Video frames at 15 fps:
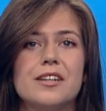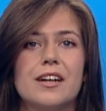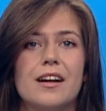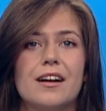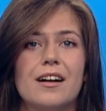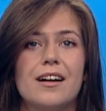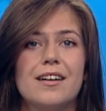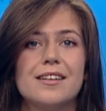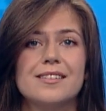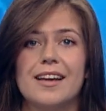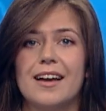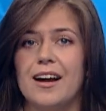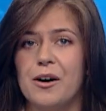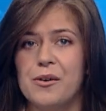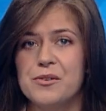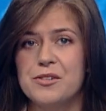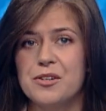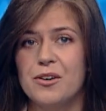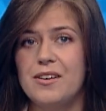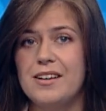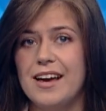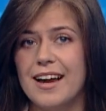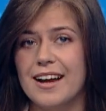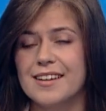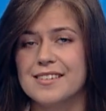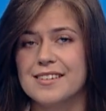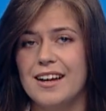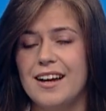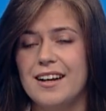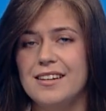check us out on
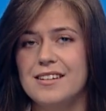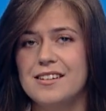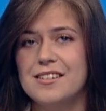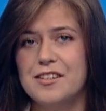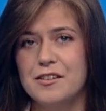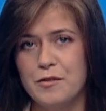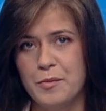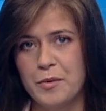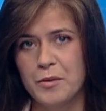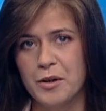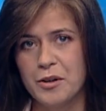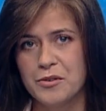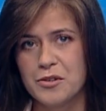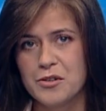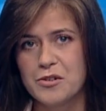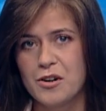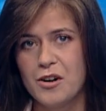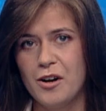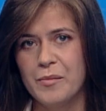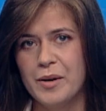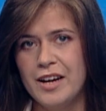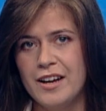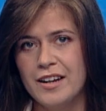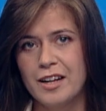X and tvpworld.com.